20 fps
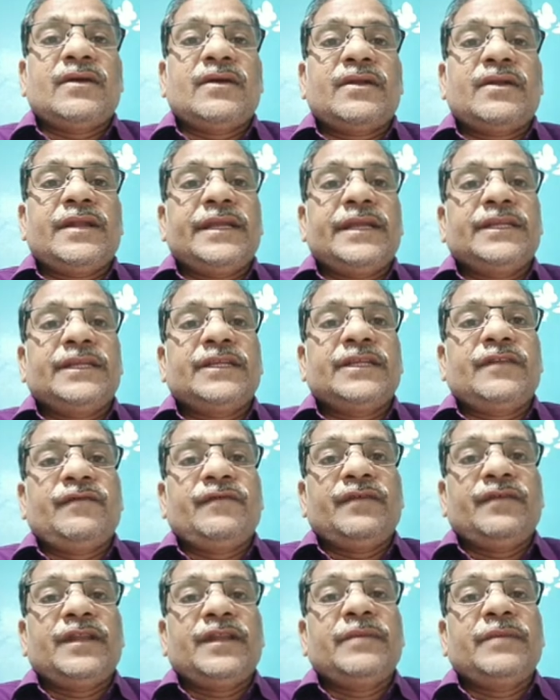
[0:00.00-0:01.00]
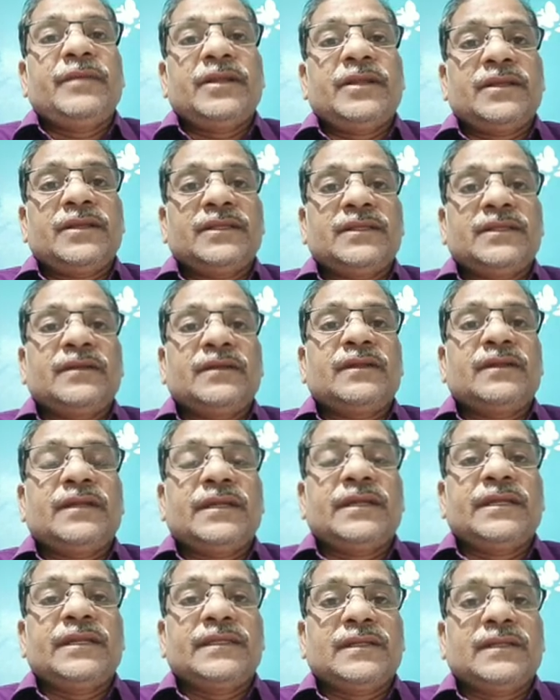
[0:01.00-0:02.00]
addition phenomena
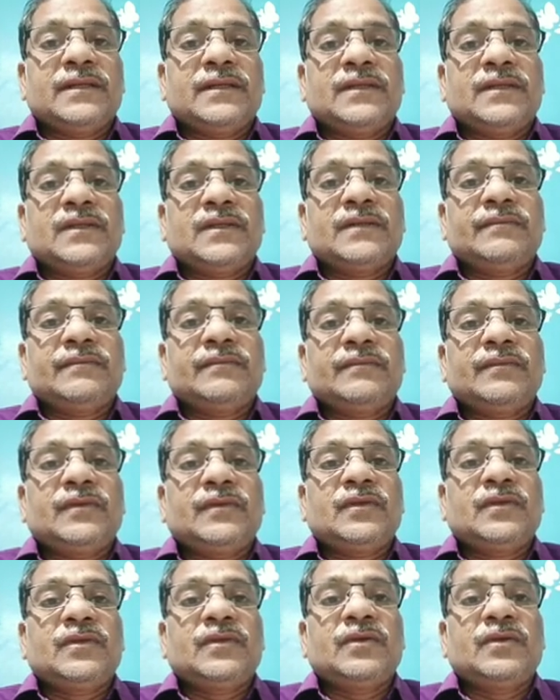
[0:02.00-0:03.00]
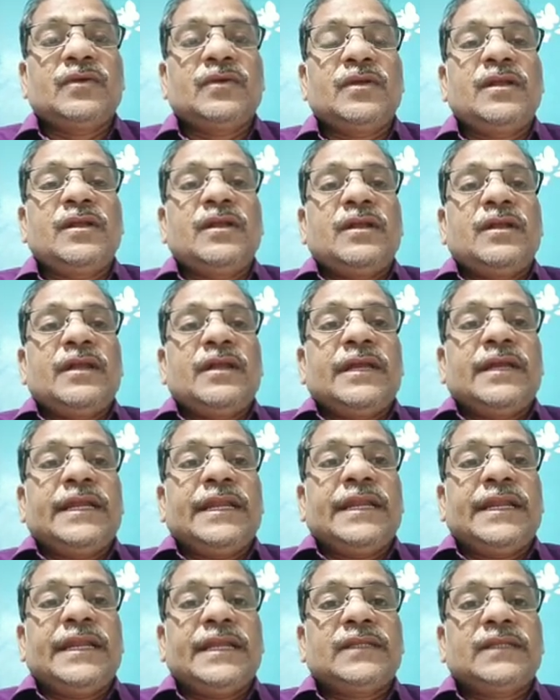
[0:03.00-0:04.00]
discussed. So
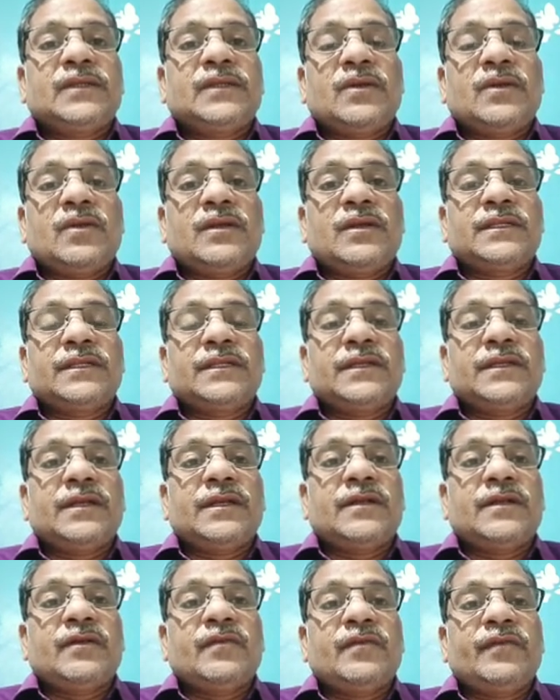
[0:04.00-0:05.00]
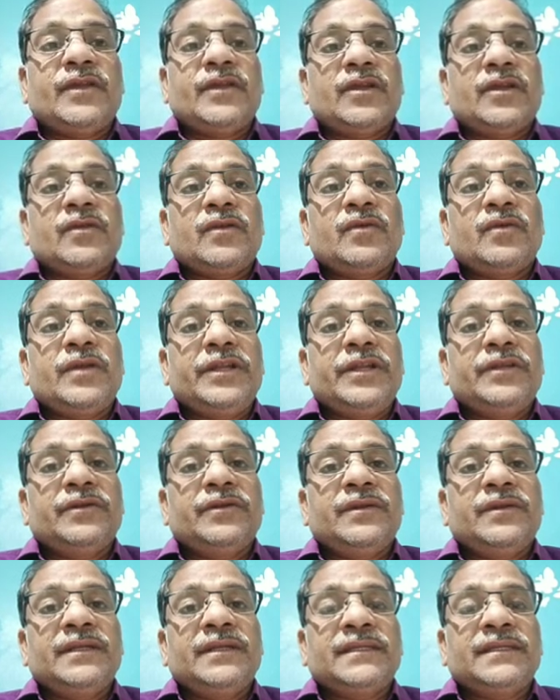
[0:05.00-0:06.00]
in next class we are going to
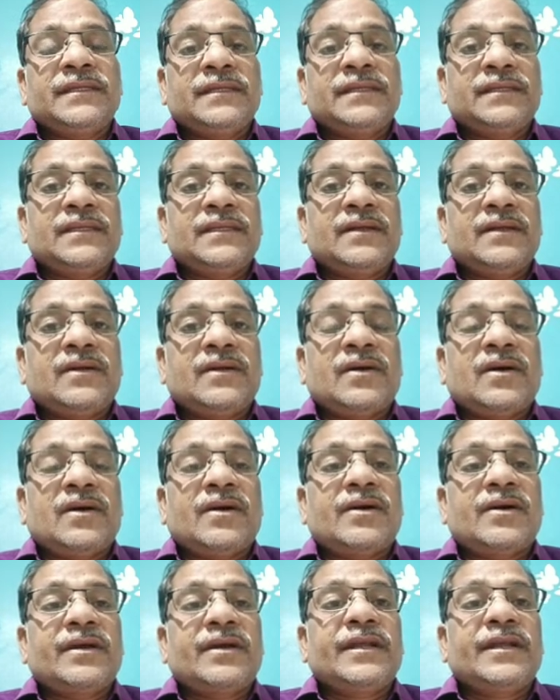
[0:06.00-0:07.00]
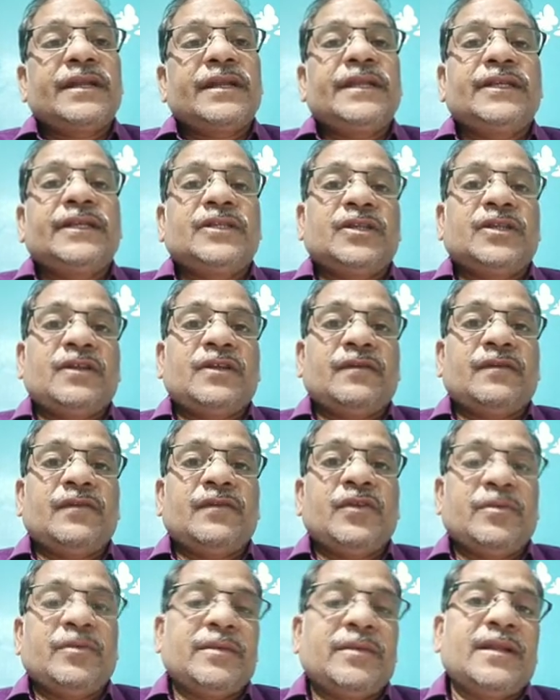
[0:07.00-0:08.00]
discuss the organization of
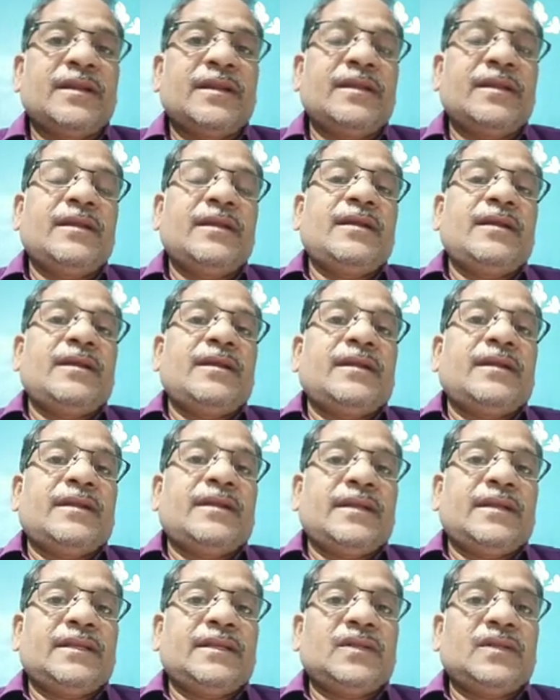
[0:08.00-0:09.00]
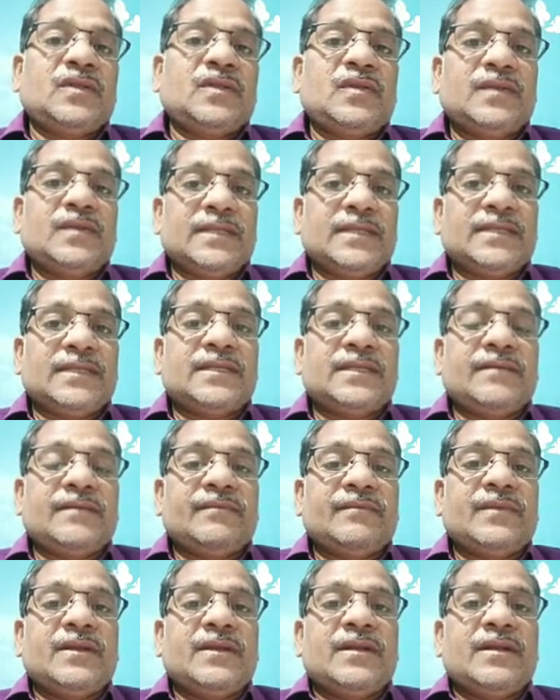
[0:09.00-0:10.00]
human digestive system.
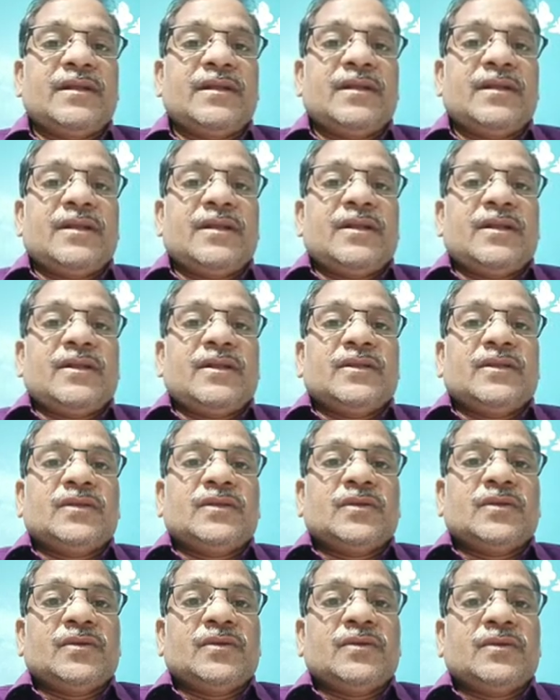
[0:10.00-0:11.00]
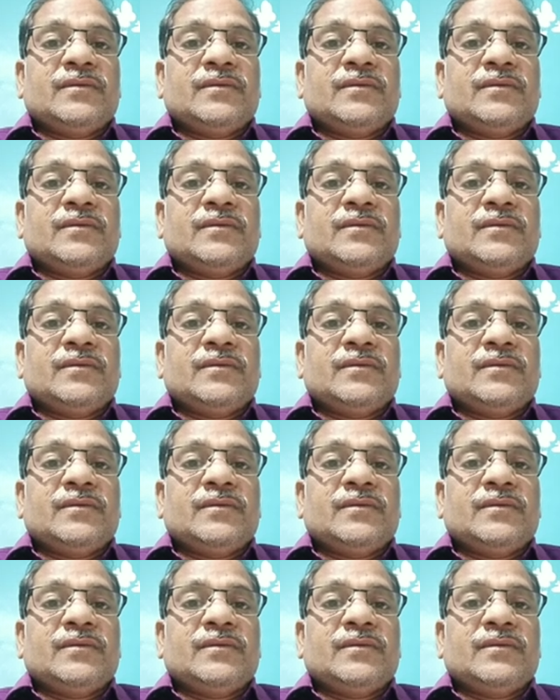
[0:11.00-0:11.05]
So